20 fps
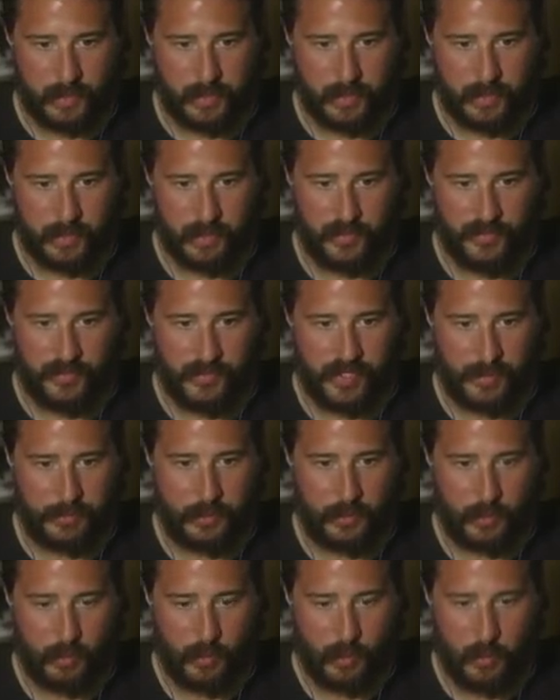
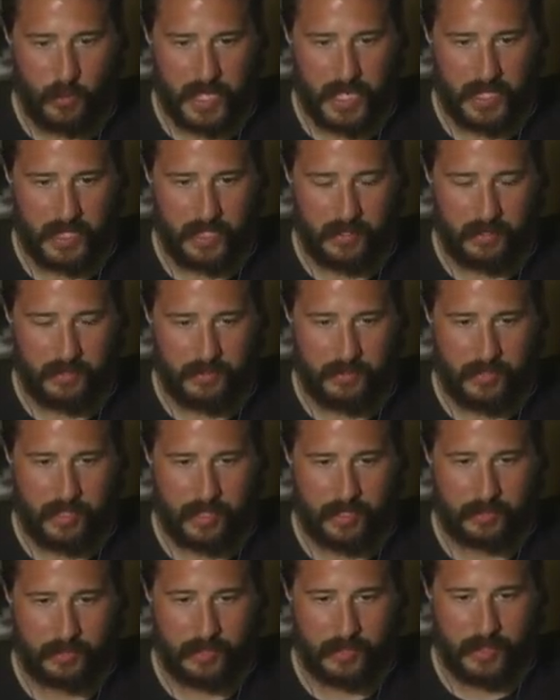conceptual way. They're
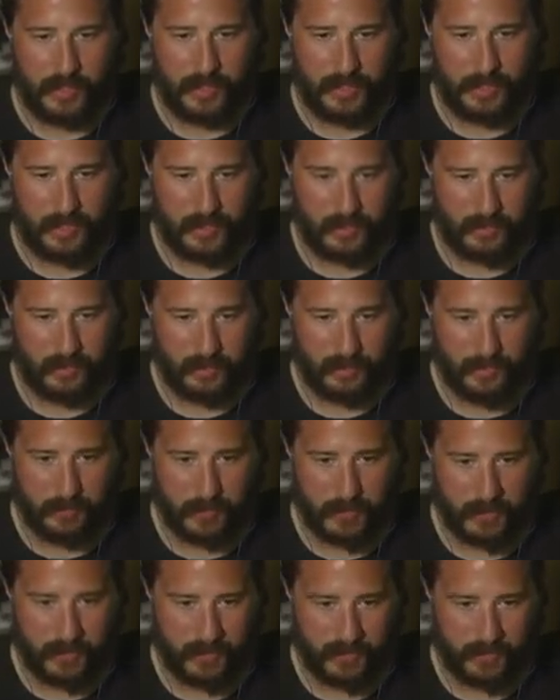not trying to get into
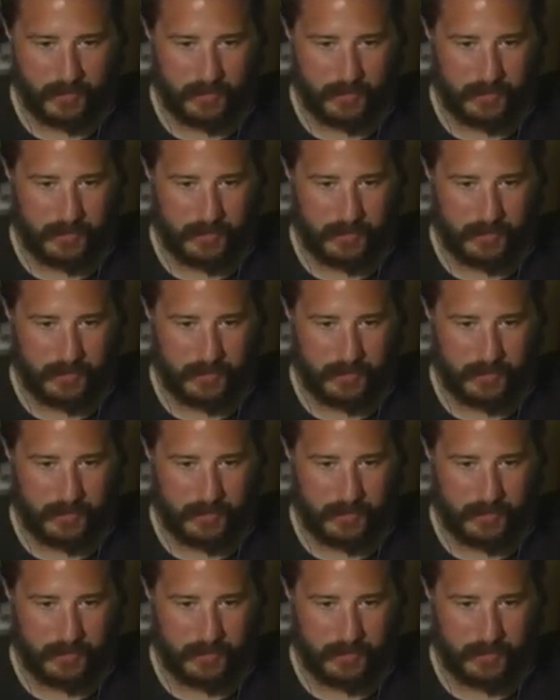semantics.